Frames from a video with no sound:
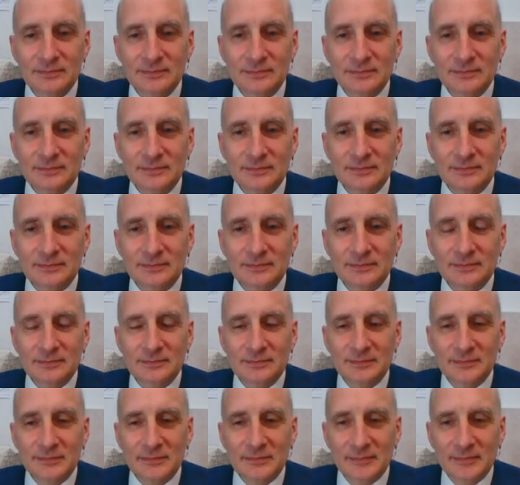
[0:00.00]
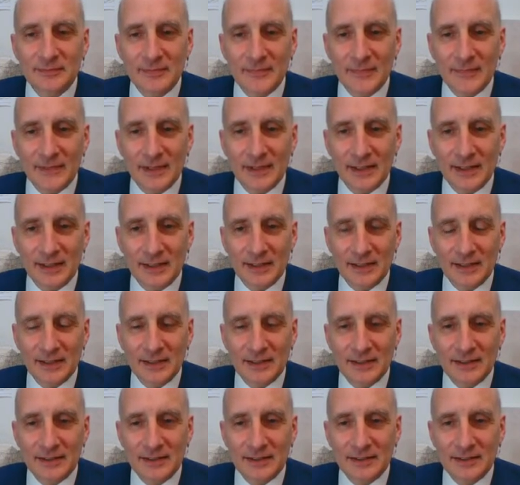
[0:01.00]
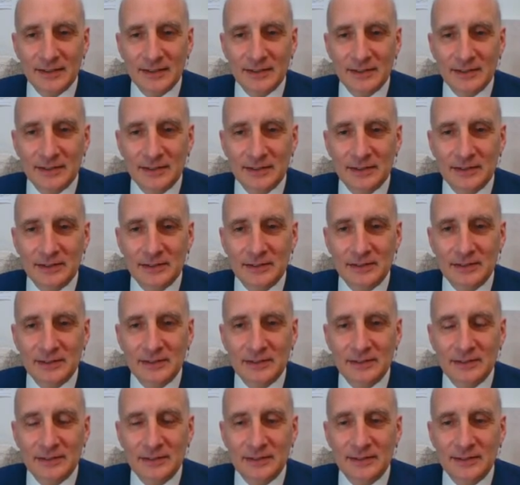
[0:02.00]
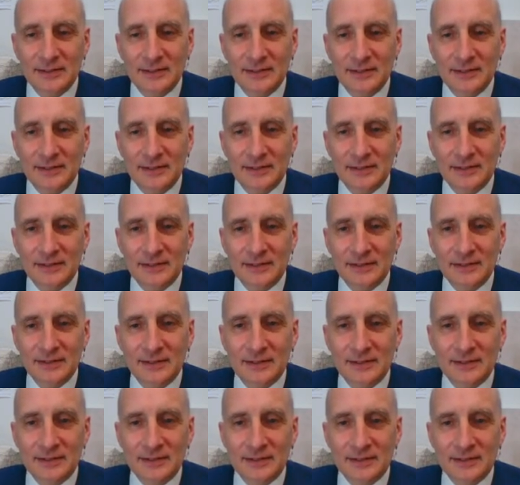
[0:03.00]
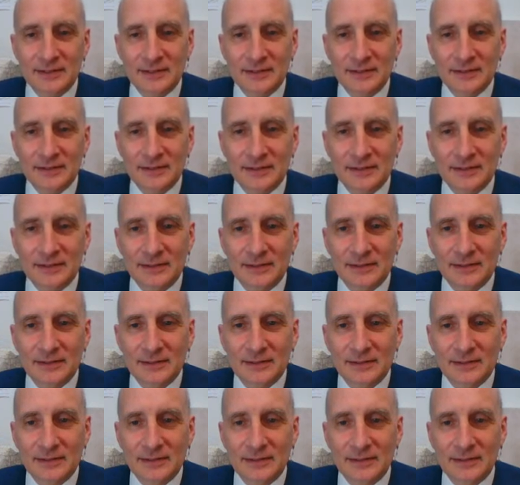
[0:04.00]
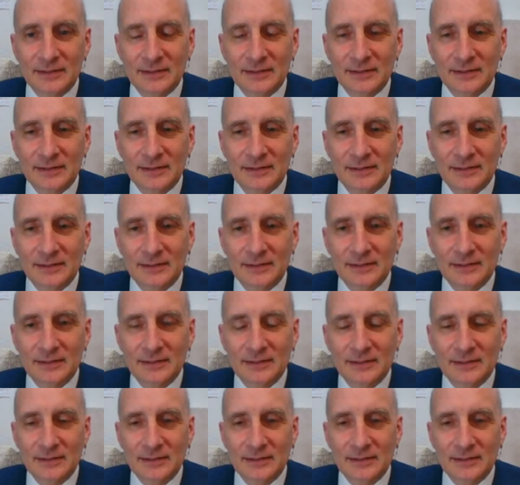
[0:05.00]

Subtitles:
No words are spoken by the person on screen.